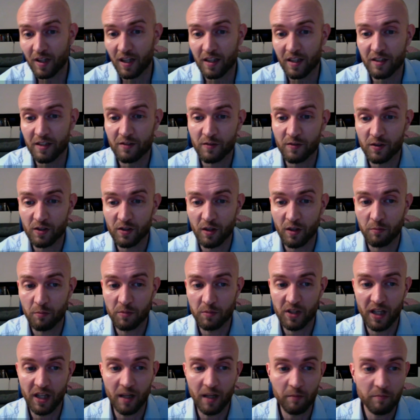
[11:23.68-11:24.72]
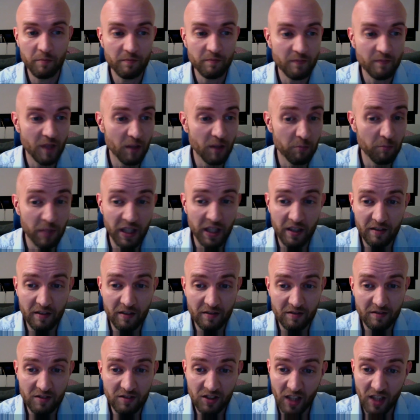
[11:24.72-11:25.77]
some time. I've
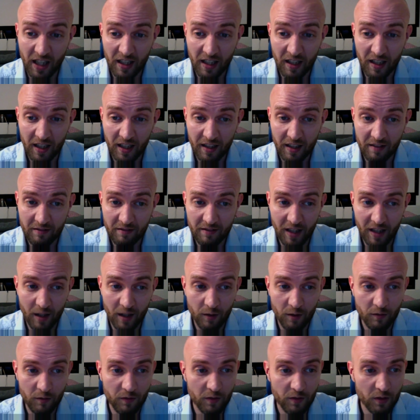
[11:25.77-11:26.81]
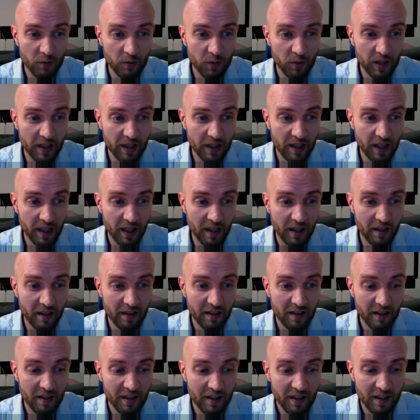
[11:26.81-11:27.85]
been cycling now for the weekend,
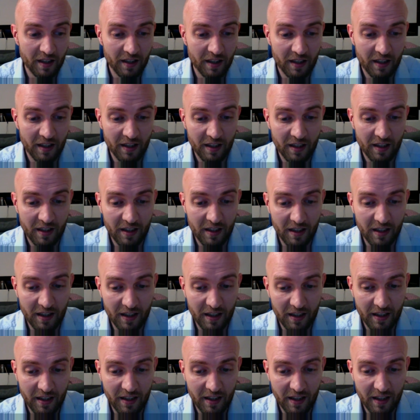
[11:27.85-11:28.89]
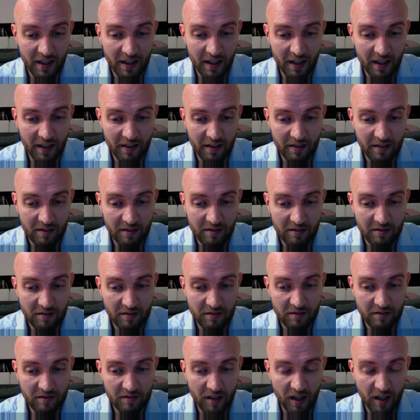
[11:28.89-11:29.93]
and I
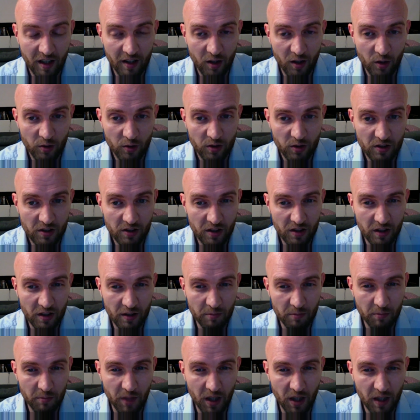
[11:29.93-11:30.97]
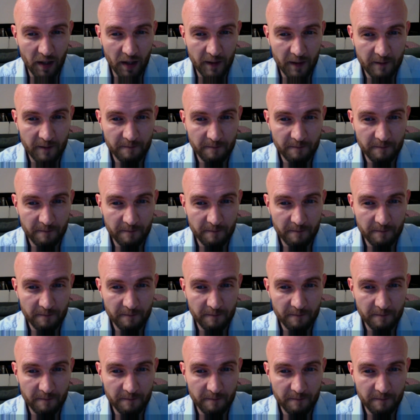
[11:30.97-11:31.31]
noticed that my...